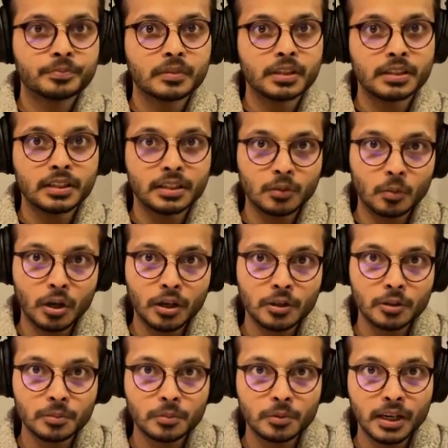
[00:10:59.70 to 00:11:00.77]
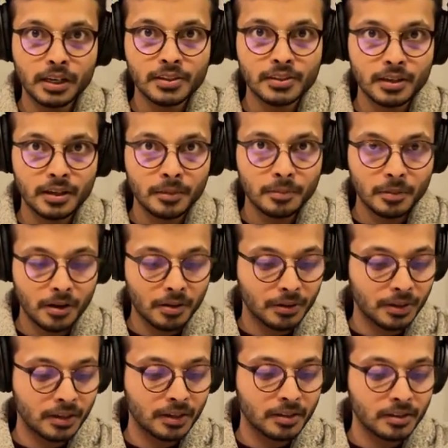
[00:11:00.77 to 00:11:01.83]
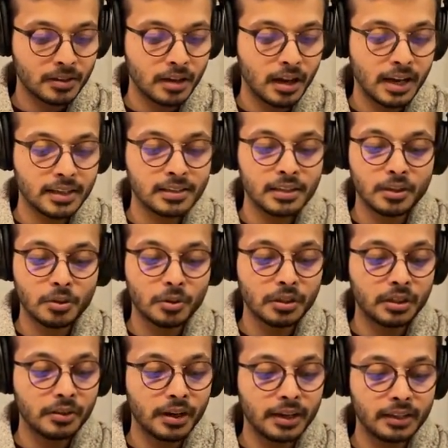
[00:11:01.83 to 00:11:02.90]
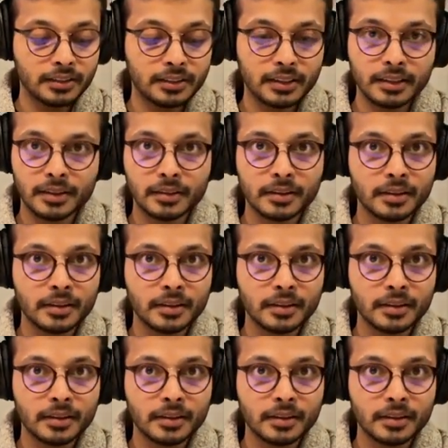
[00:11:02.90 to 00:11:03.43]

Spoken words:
Did the volume rise up? Okay. I still don't hear anything.